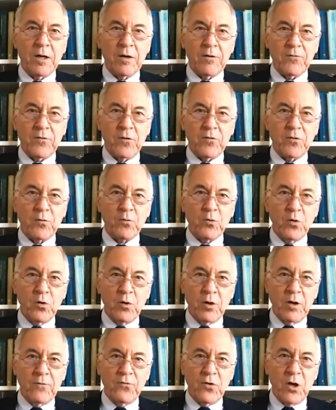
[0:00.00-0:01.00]
So the
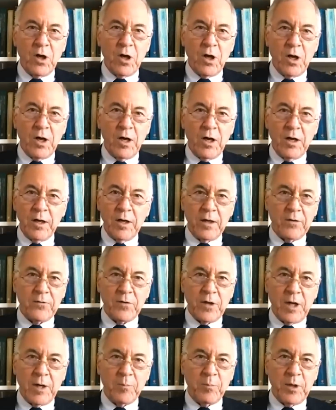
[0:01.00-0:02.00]
rule of law
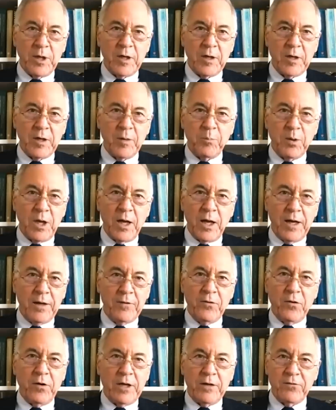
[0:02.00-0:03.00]
is not being
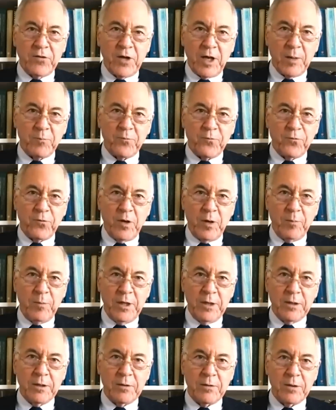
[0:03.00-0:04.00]
applied. They're exempt from
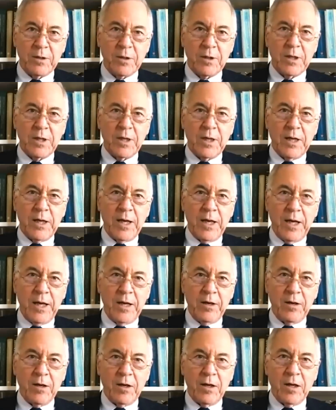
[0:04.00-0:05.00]
it. And